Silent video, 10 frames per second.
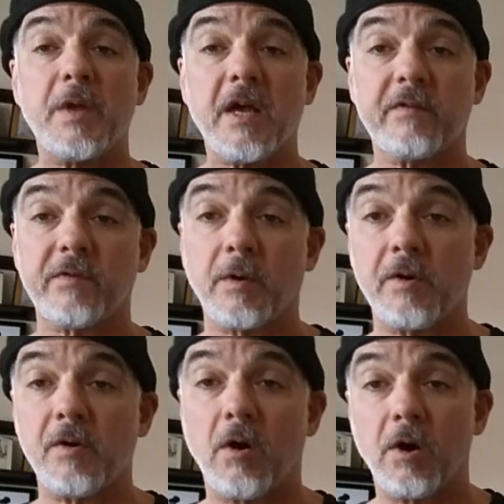we have
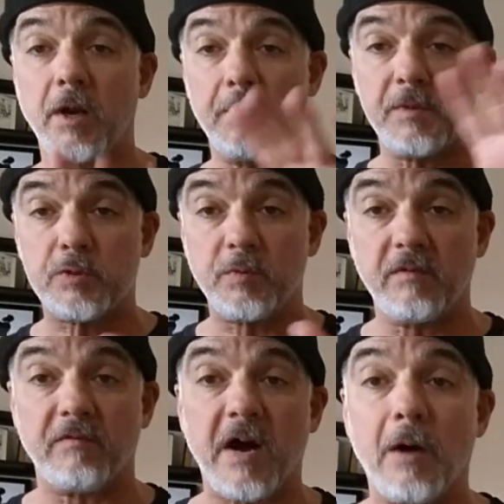an R in
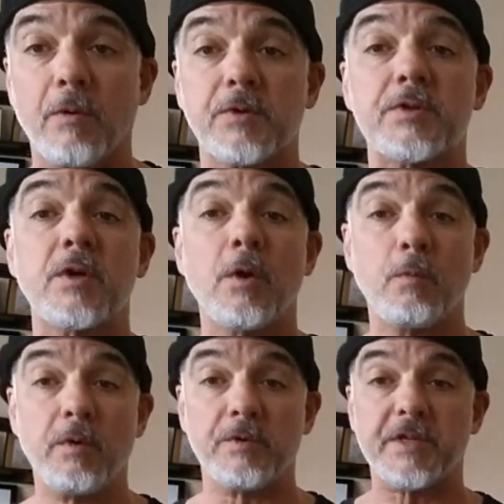between vowels,
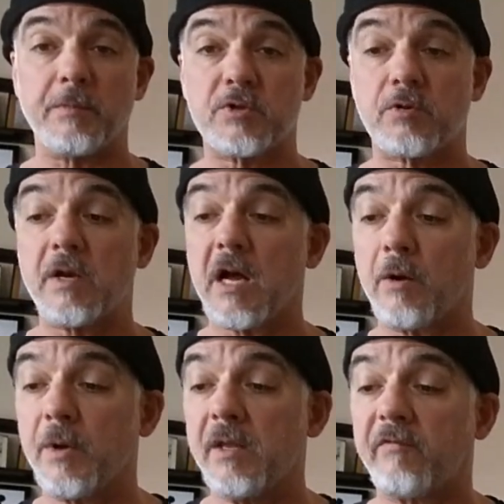we will demonstrate
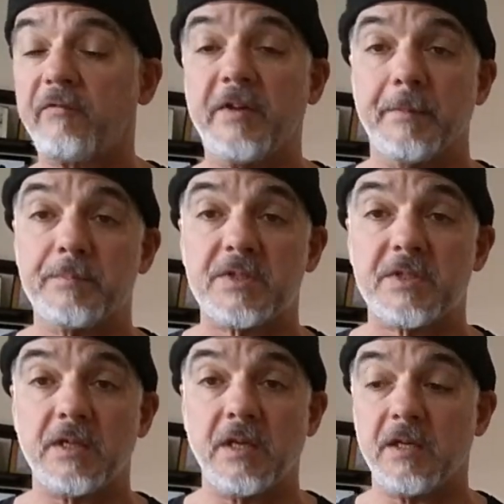how it
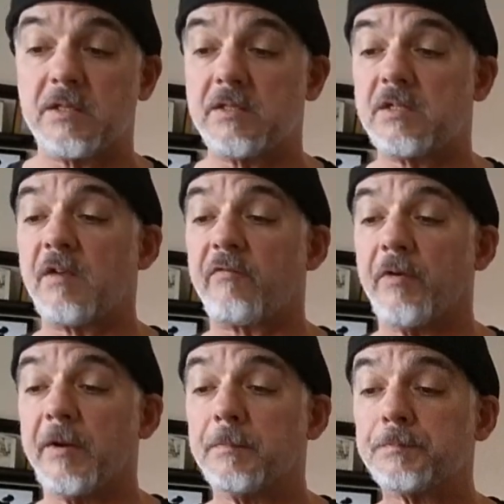flips and it's
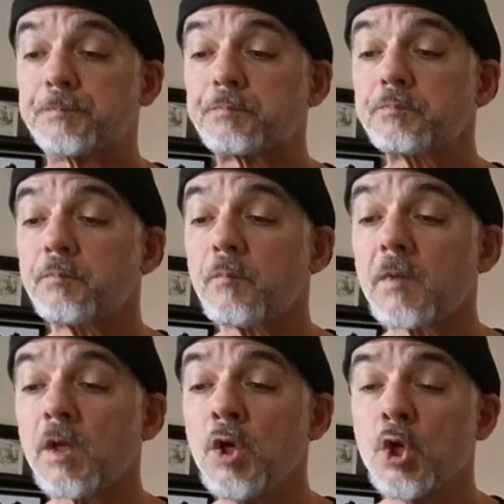different.
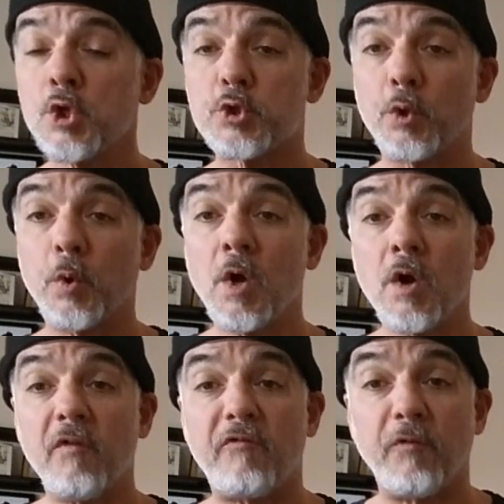So
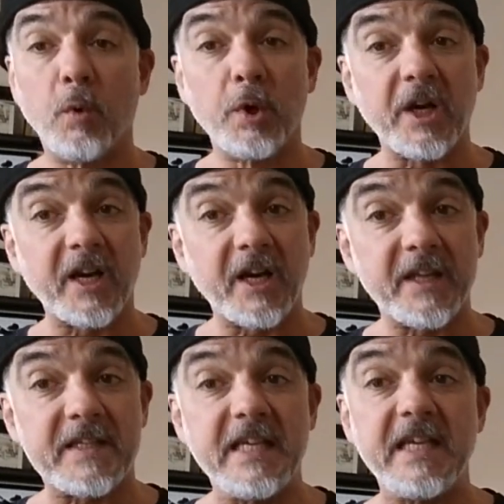
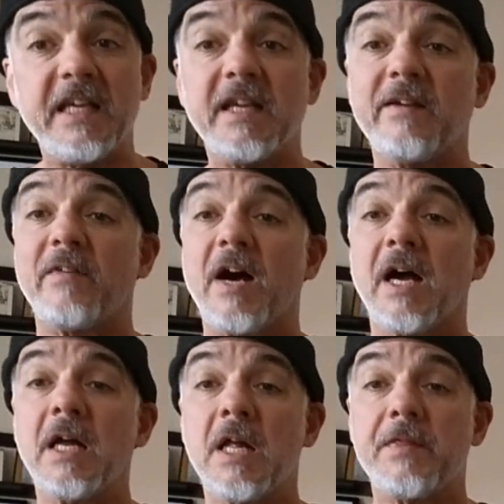
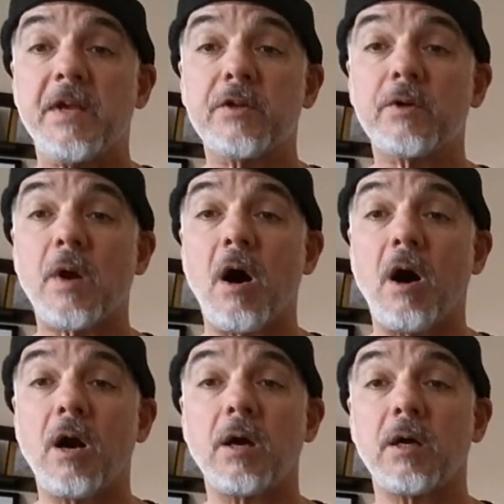furtiva. The other
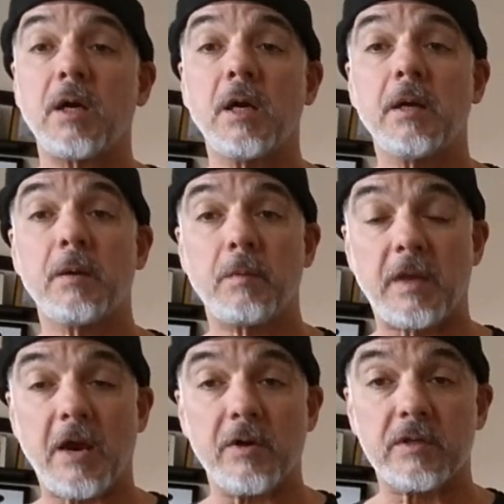R
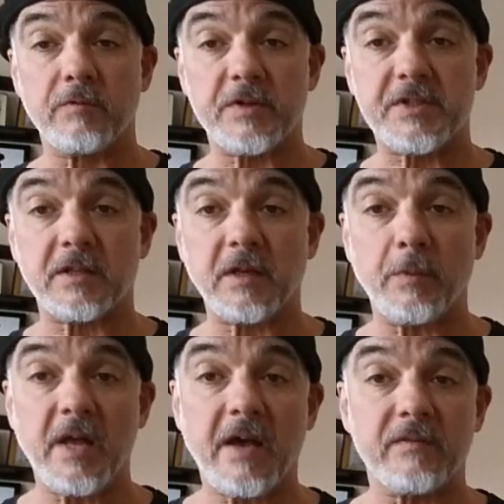characteristic
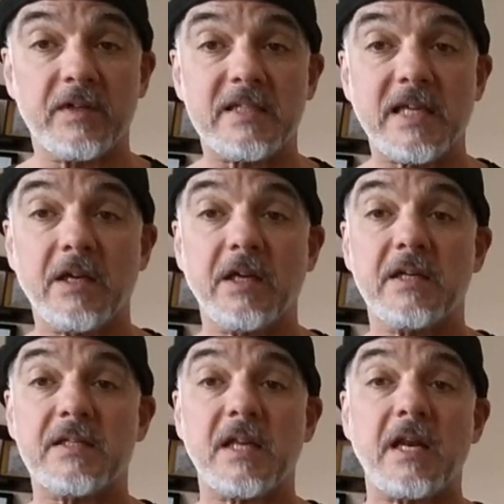that we have in
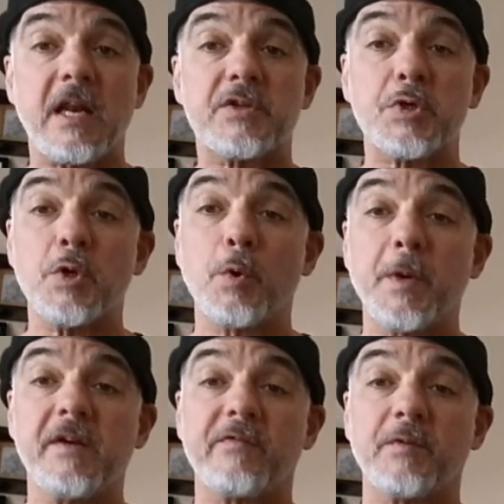Italian is that it has
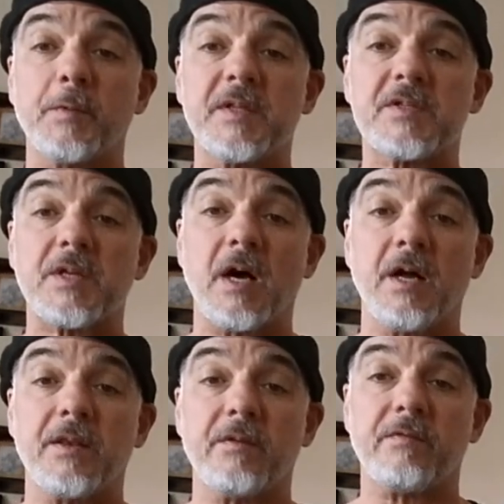no influence
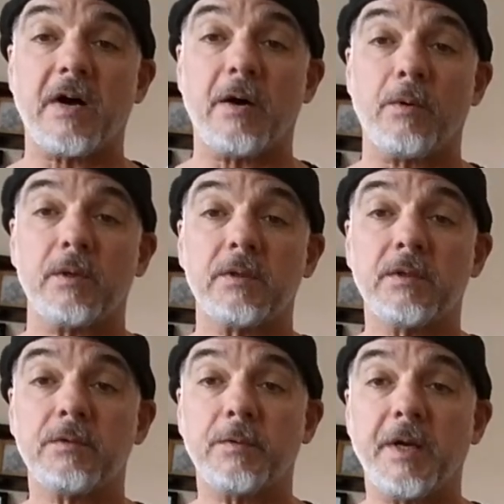on the vowel,
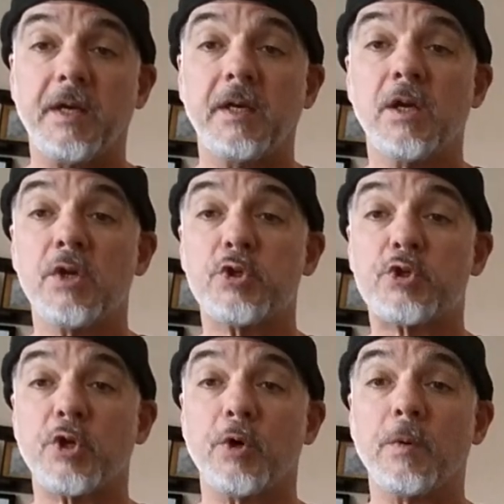right?
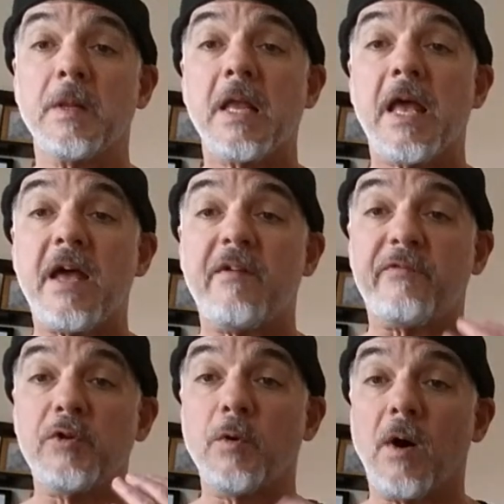So
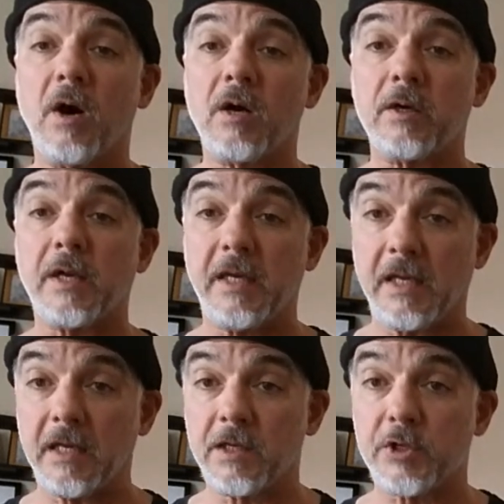F-U-R in
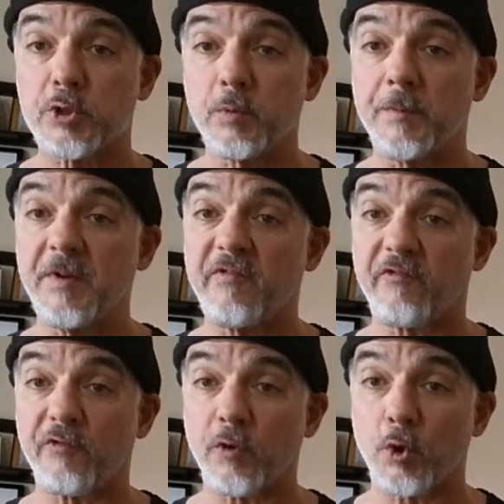English would be
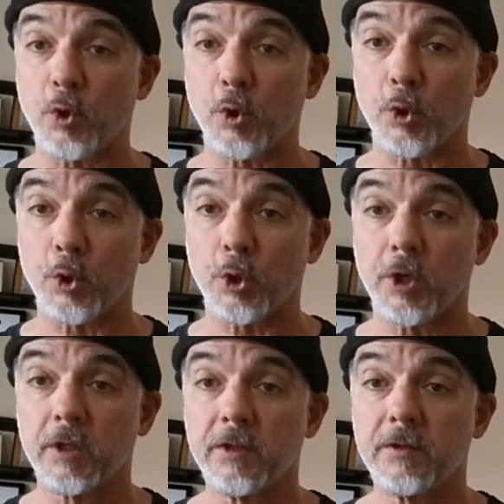
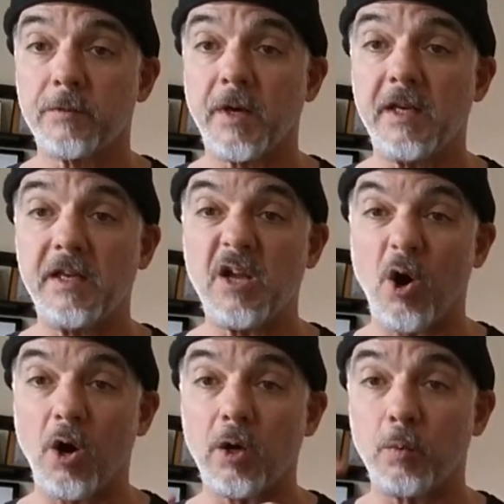fur, right? And the
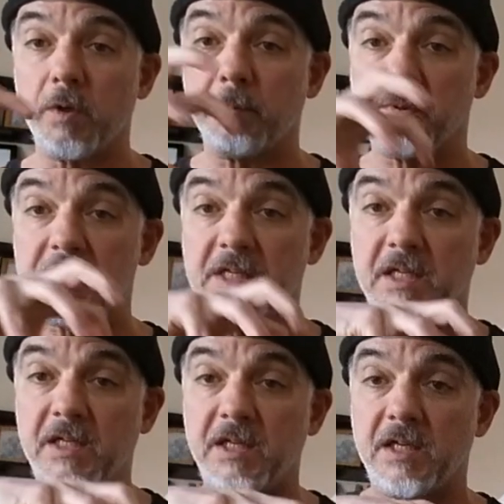R would
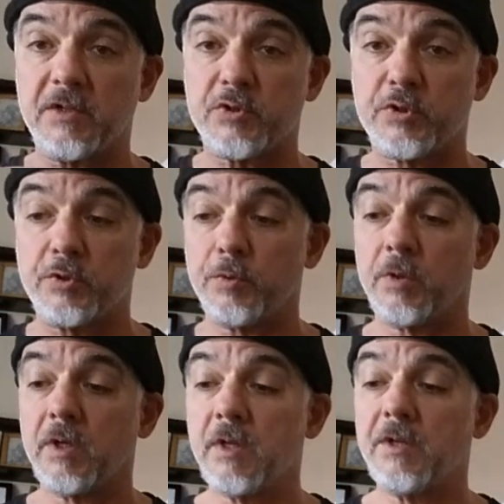bleed
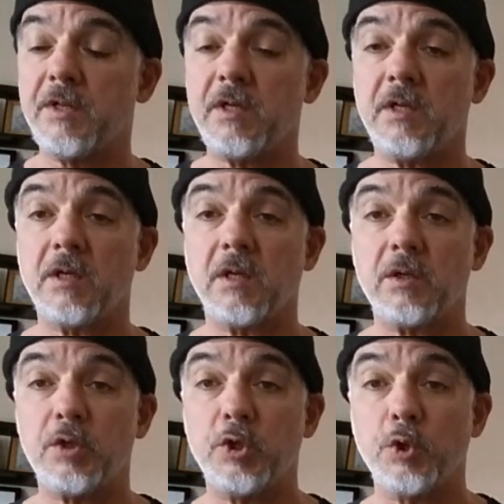into the
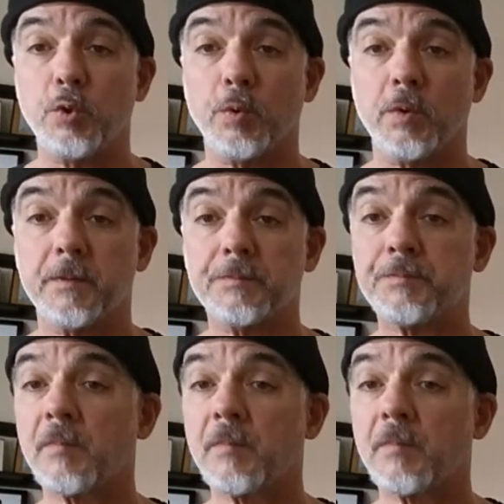U.